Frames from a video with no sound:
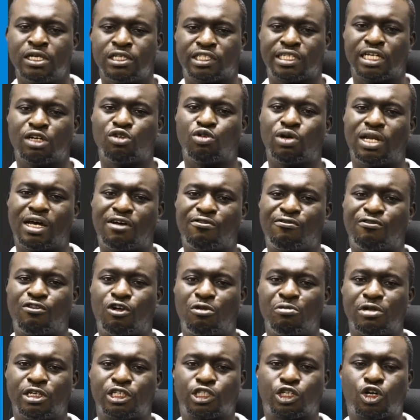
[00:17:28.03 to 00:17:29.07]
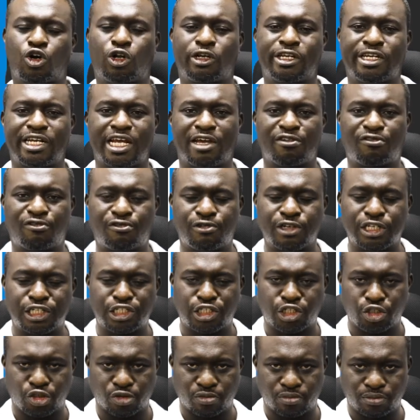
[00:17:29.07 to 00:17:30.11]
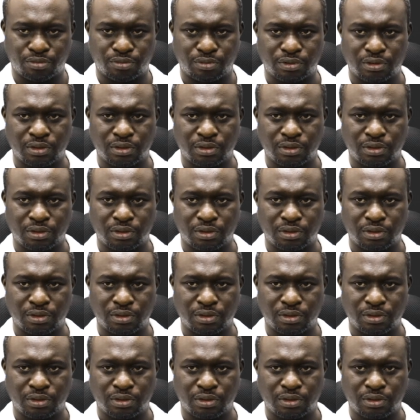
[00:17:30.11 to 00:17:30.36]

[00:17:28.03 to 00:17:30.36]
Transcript: Singular form is called nephridium.